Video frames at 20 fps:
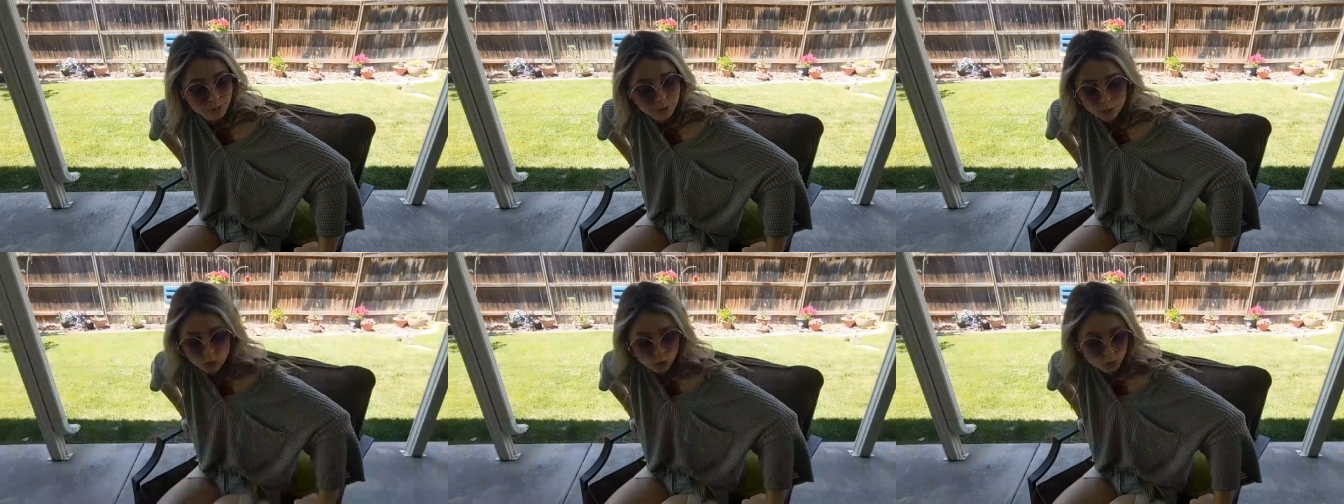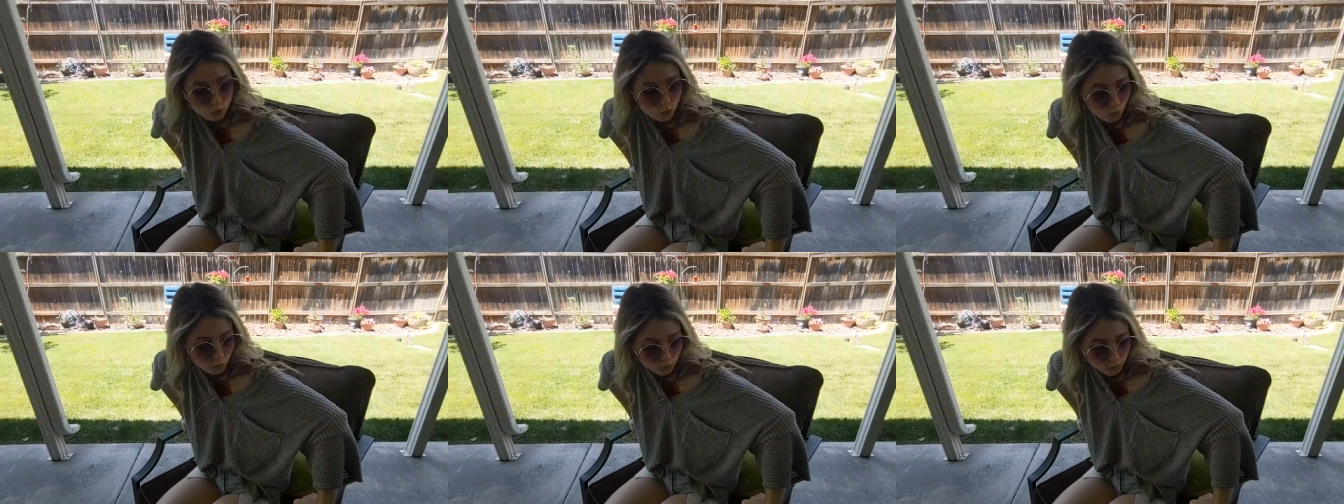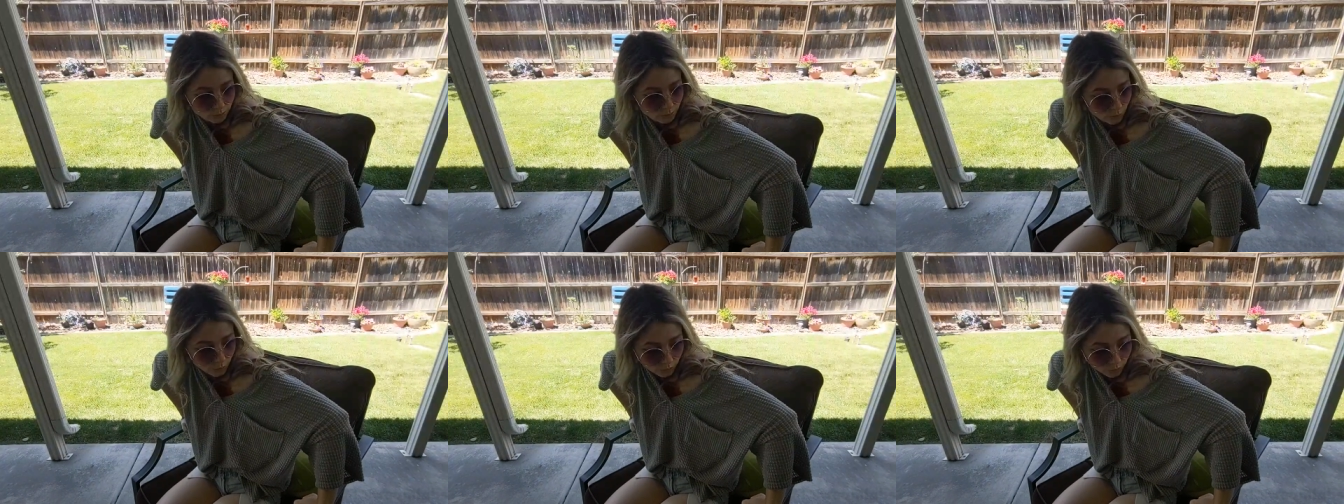He's just so
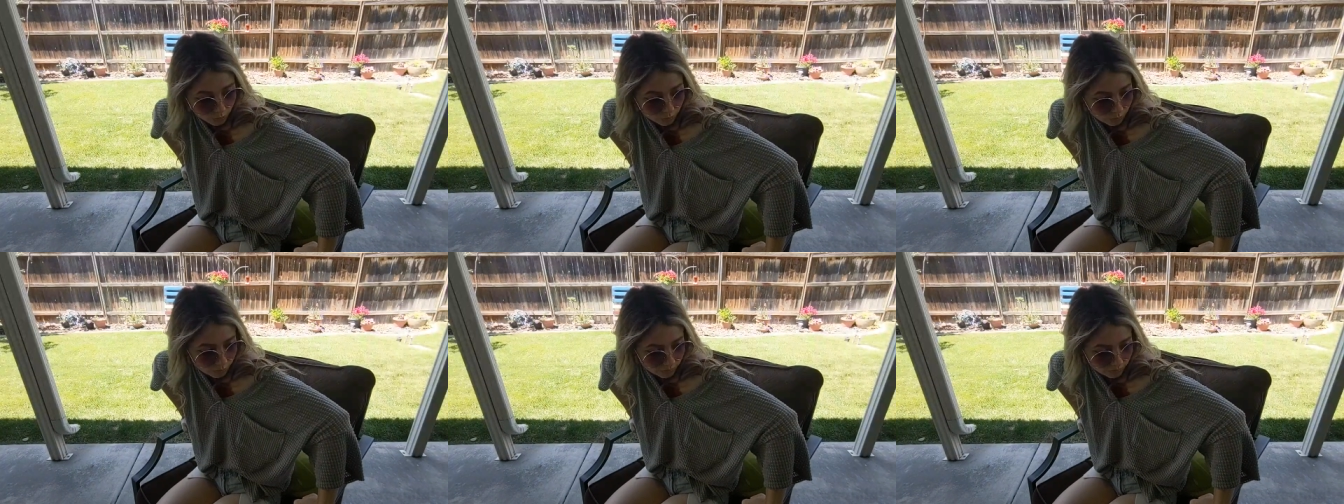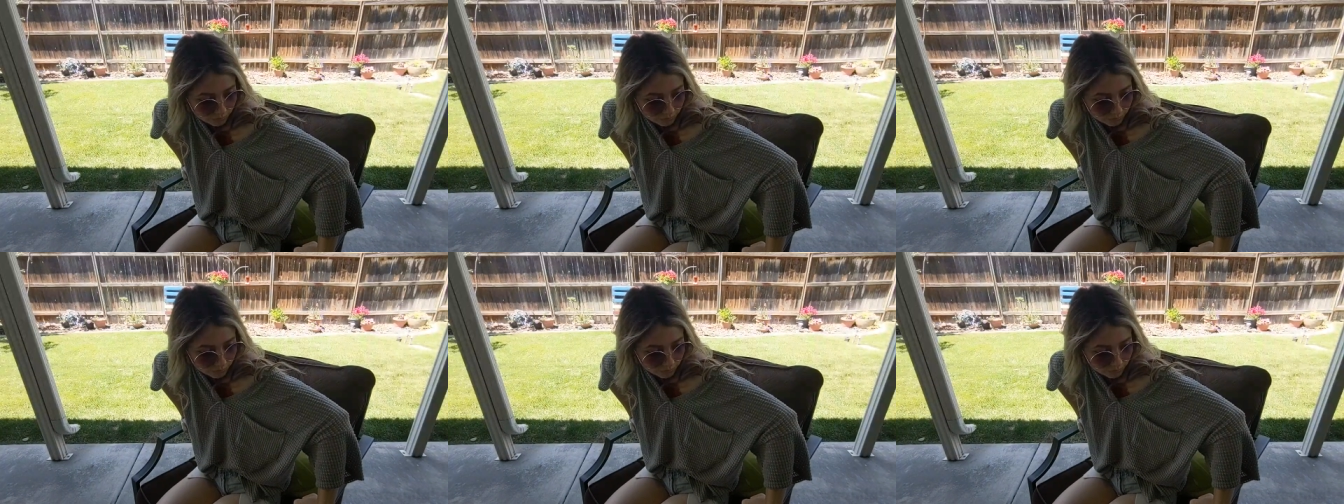small.